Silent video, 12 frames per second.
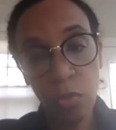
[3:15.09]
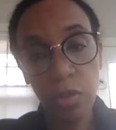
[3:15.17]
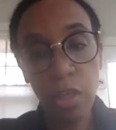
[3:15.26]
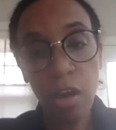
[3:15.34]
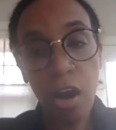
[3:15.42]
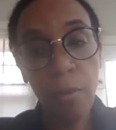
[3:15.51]

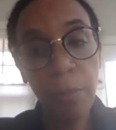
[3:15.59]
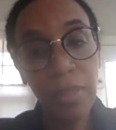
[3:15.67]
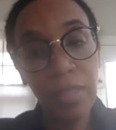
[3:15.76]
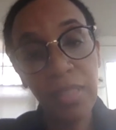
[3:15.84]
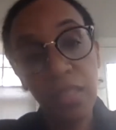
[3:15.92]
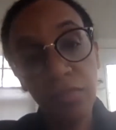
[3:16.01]
there are
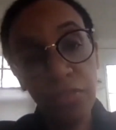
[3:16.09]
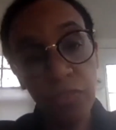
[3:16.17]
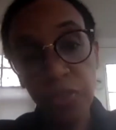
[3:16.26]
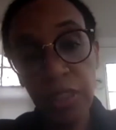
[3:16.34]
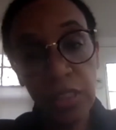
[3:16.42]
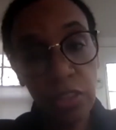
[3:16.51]
plenty of
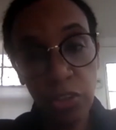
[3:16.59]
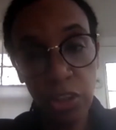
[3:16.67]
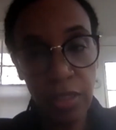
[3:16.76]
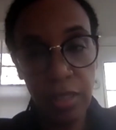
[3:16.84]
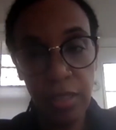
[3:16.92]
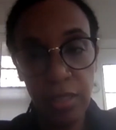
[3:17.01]
research
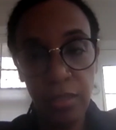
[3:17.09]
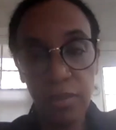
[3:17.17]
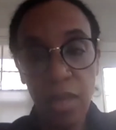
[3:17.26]
studies